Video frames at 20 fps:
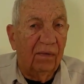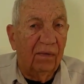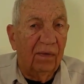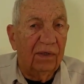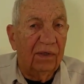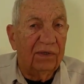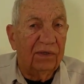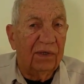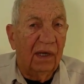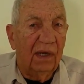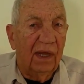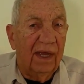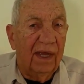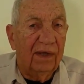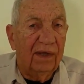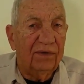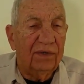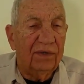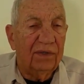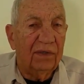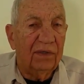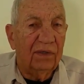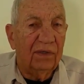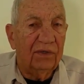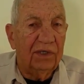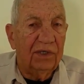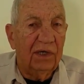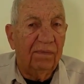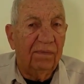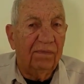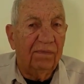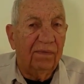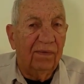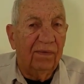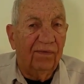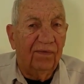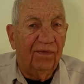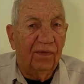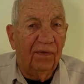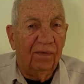was the last ship
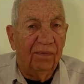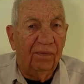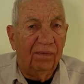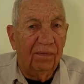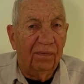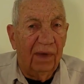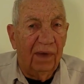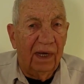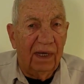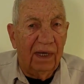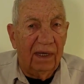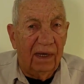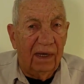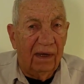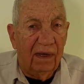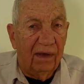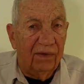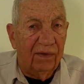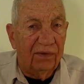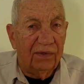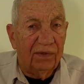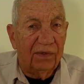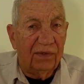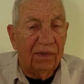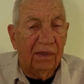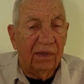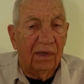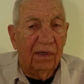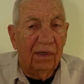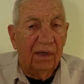for many years